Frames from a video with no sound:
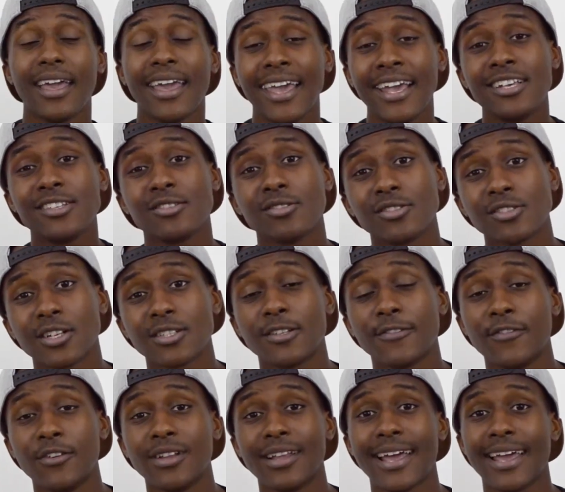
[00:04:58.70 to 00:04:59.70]
He's gonna start to
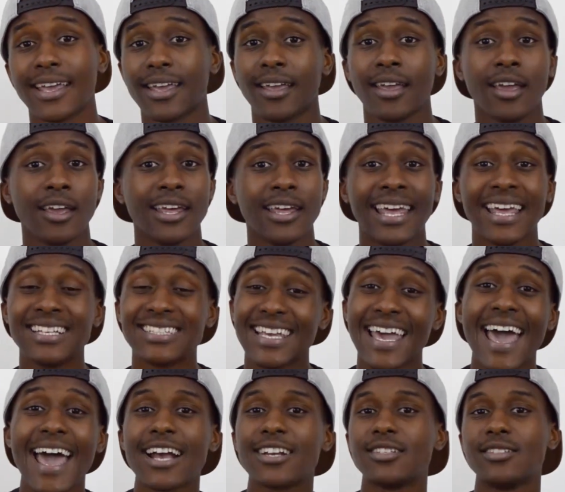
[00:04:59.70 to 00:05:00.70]
feel like his
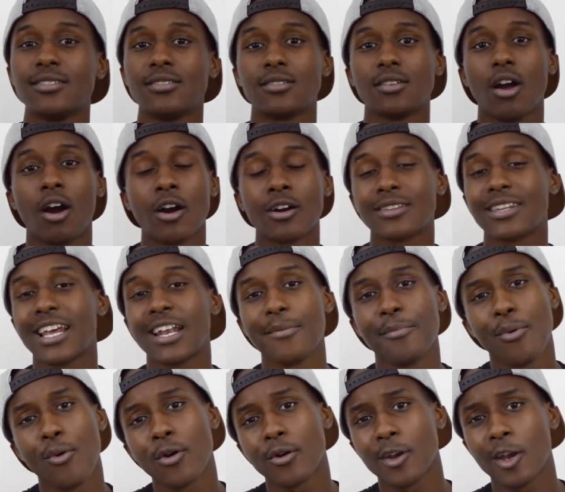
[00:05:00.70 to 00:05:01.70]
actions aren't that
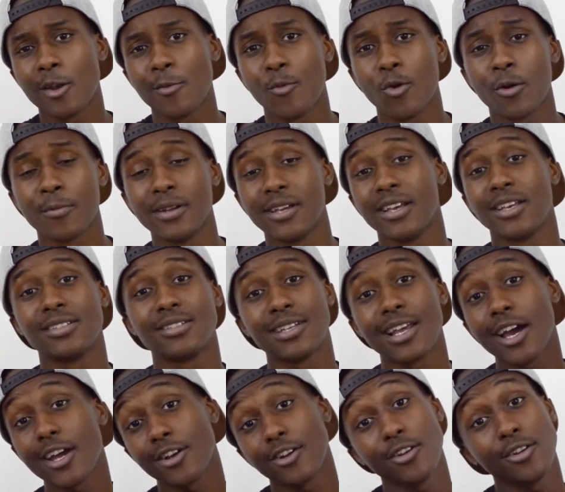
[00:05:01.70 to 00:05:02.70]
important anymore because
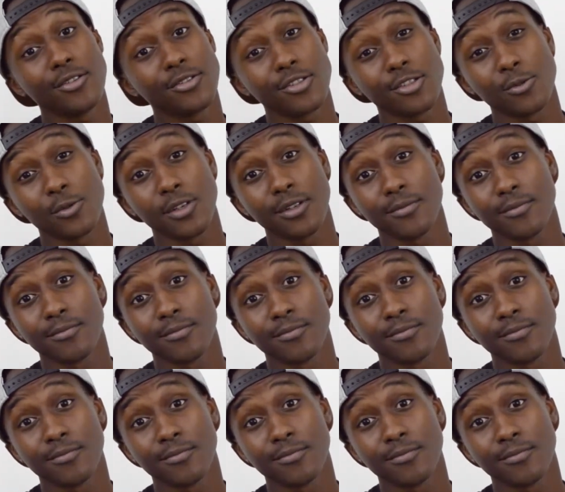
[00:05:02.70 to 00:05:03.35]
now you're used to it.